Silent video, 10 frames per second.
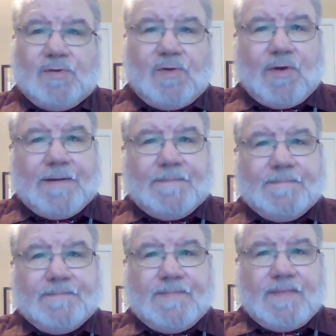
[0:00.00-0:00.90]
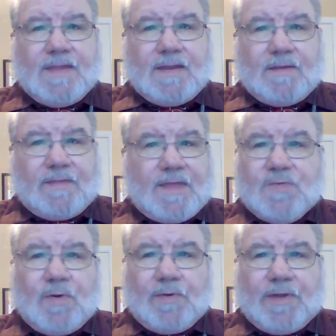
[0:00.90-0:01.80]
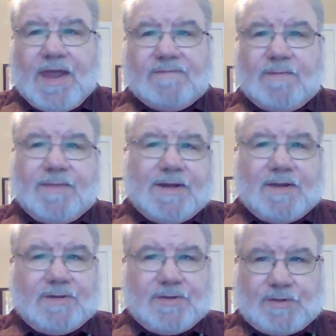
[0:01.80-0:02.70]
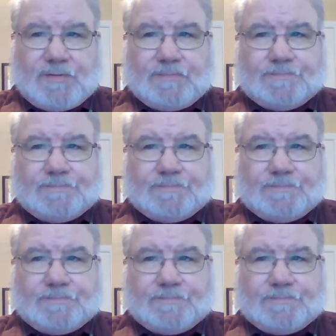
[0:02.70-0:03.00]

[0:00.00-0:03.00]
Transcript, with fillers: Lord. This will never be done to you.